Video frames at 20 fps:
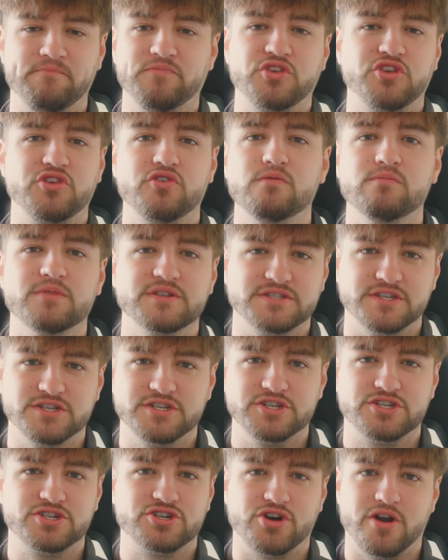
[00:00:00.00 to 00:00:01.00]
humans are
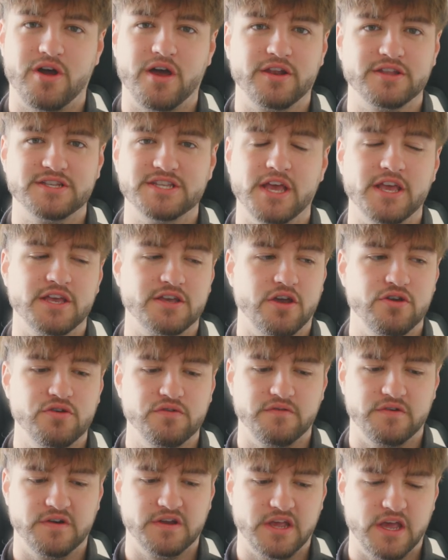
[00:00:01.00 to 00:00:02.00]
just trying to take
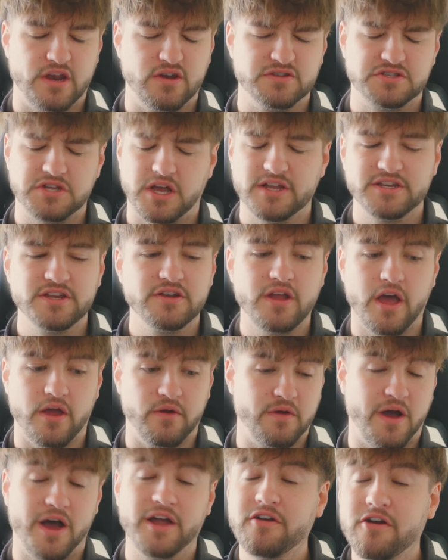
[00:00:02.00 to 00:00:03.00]
over again. So, I don't
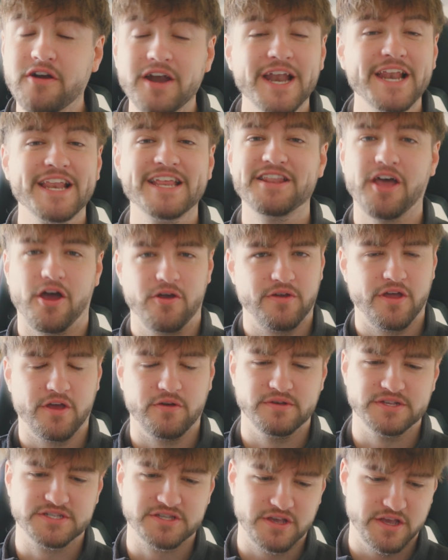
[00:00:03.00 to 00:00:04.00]
know. I really don't
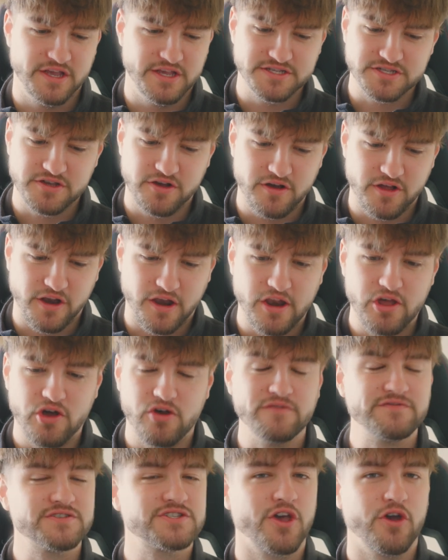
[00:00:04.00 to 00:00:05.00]
know. It's got a lot
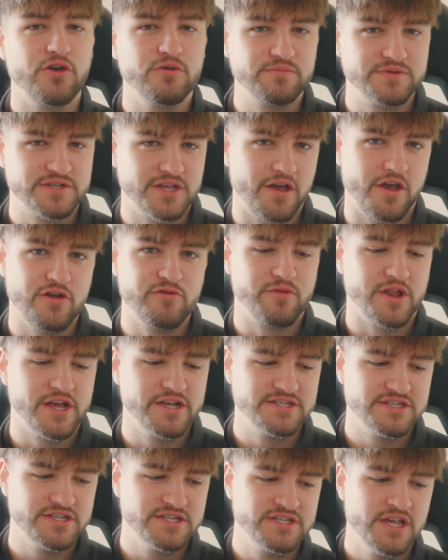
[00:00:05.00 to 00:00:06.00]
of scope to go
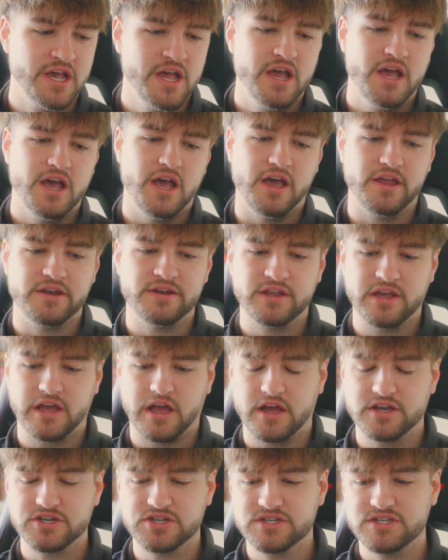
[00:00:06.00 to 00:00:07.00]
places, and
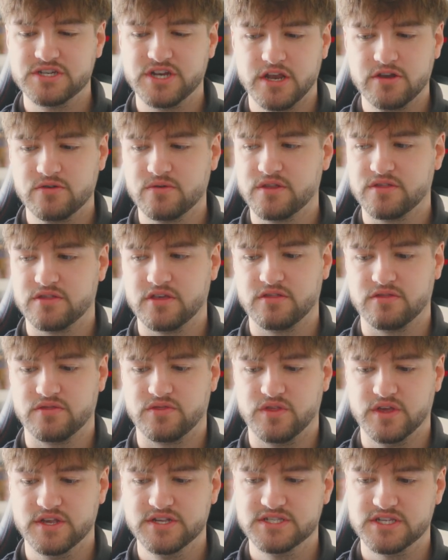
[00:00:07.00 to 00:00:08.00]
I just genuinely
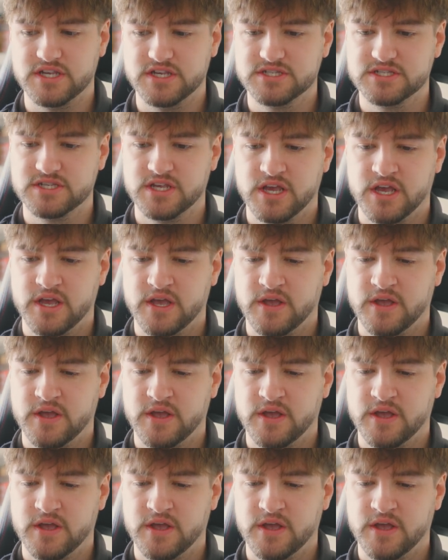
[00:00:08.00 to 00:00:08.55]
think this is